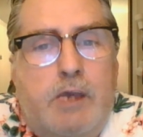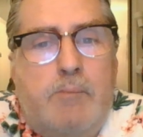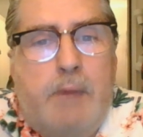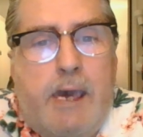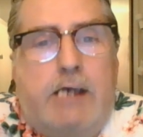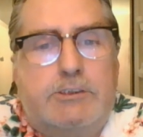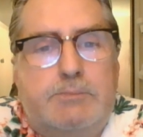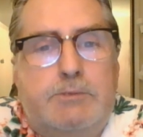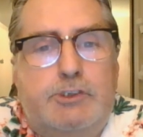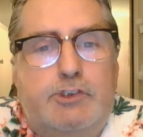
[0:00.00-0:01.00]
Mass
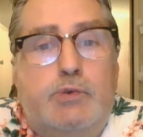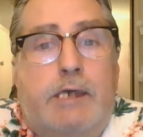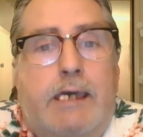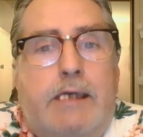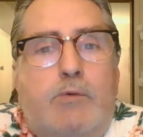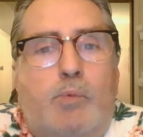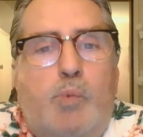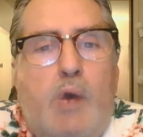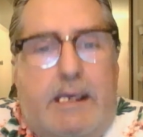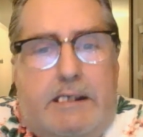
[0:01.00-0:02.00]
means you gain
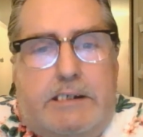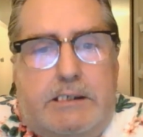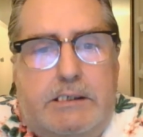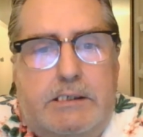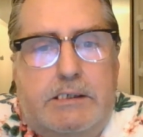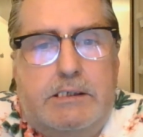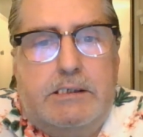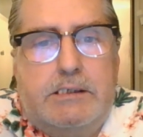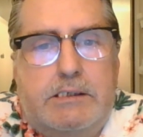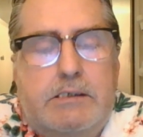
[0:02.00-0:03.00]
weight.
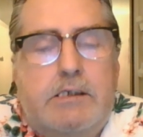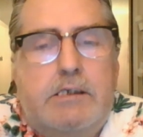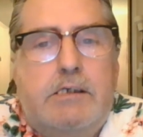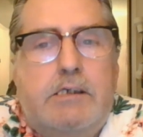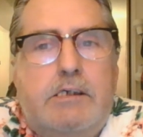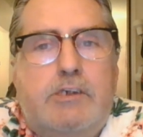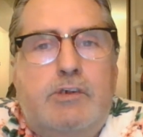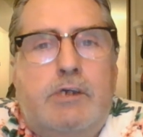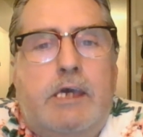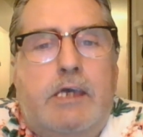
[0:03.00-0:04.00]

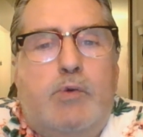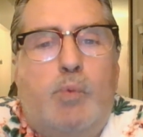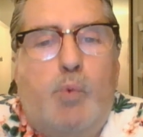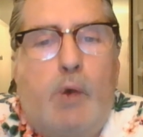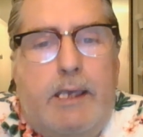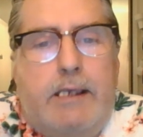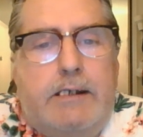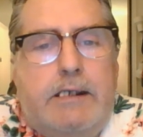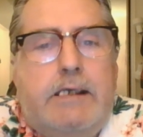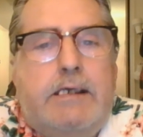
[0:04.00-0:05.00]
You gain weight
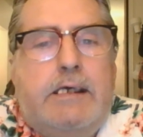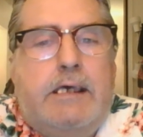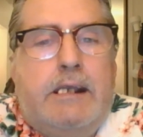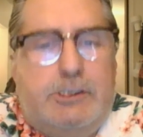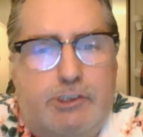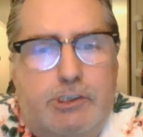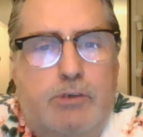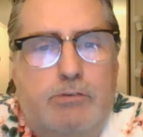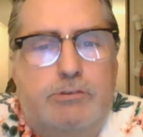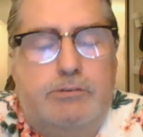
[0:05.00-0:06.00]
and it
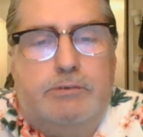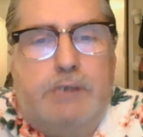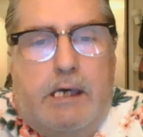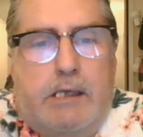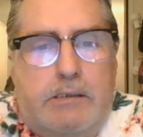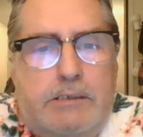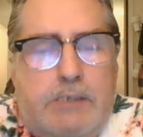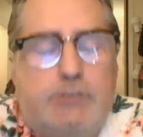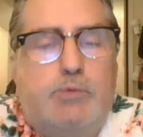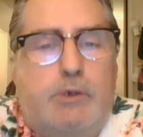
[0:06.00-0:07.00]
slows you down.
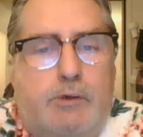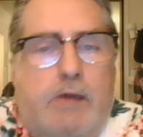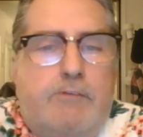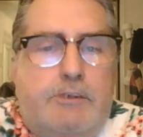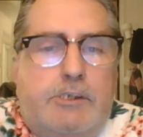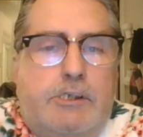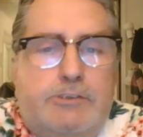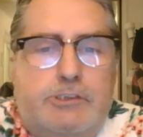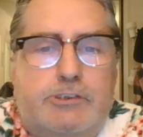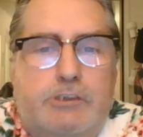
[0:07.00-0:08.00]
That's what gravity does.
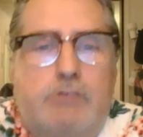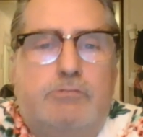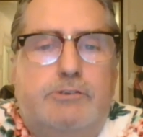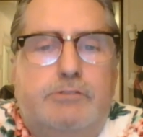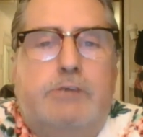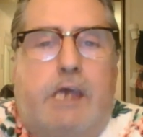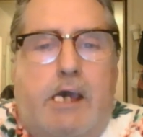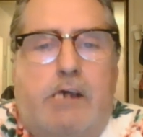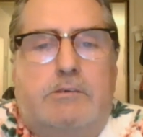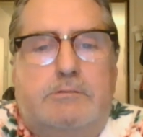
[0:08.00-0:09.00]
It slows you
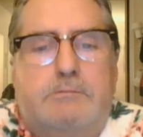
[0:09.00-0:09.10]
down.